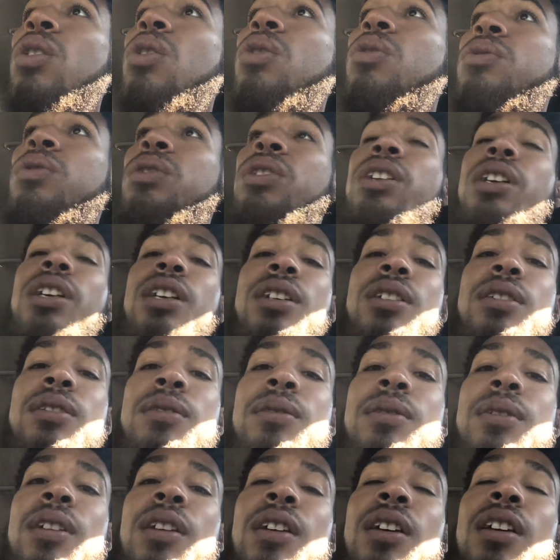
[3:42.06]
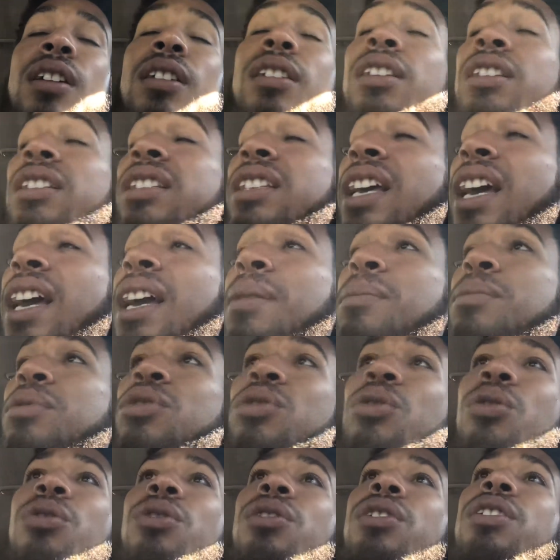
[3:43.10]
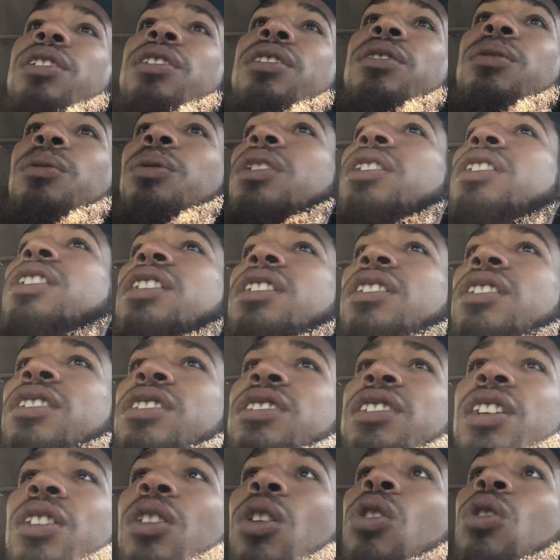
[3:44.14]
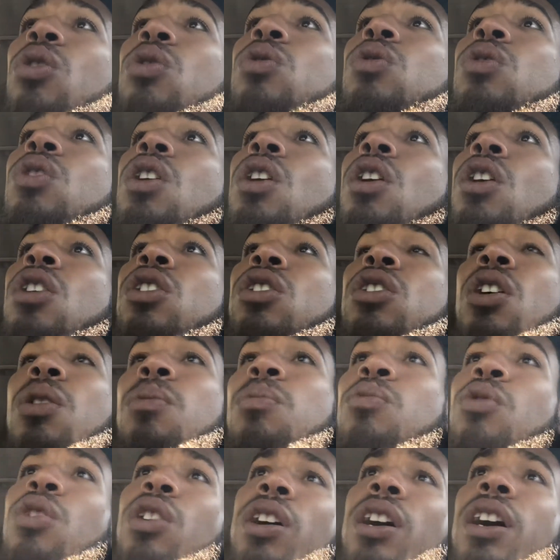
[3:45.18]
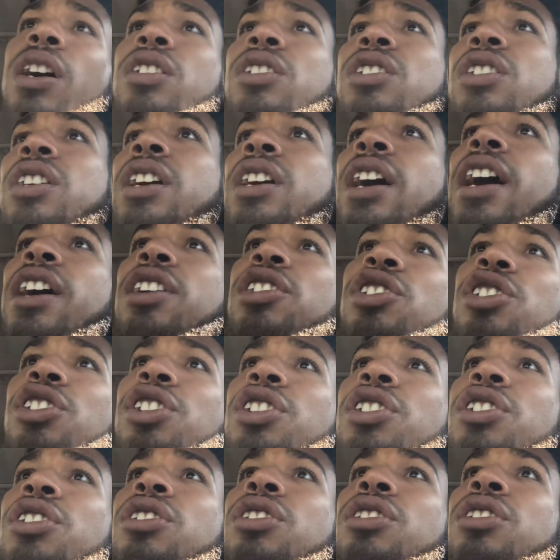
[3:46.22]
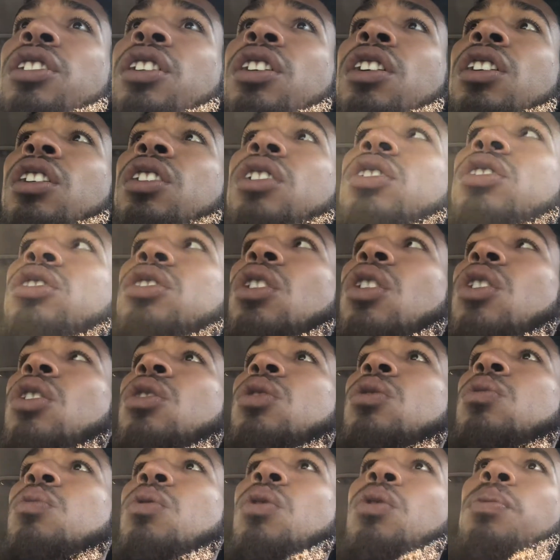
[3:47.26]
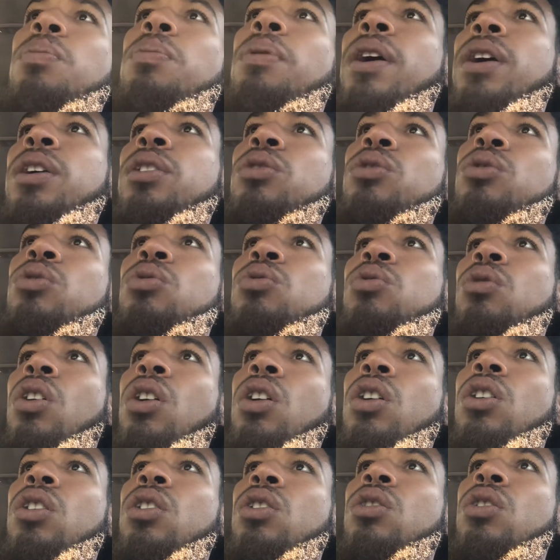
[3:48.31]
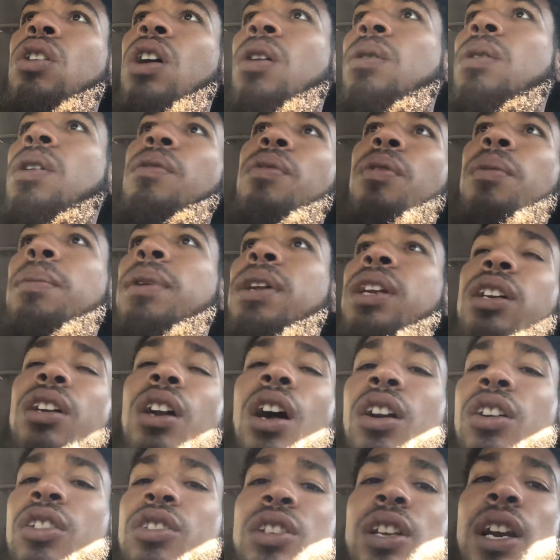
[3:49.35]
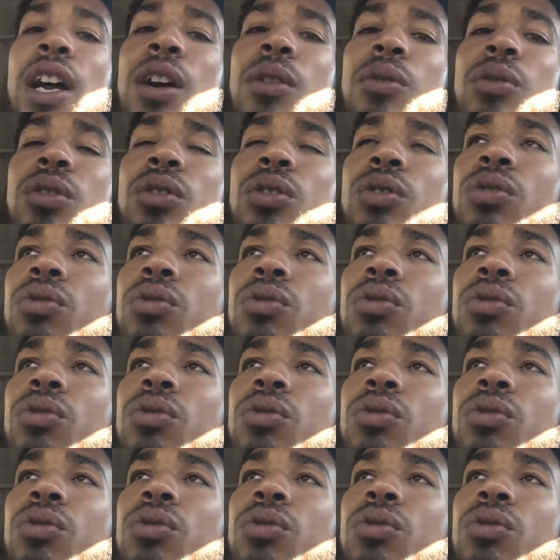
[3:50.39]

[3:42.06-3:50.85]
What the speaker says: over again. The same story. What are they going to say? Oh, come work as a cashier. We'll pay you however many dollars an hour.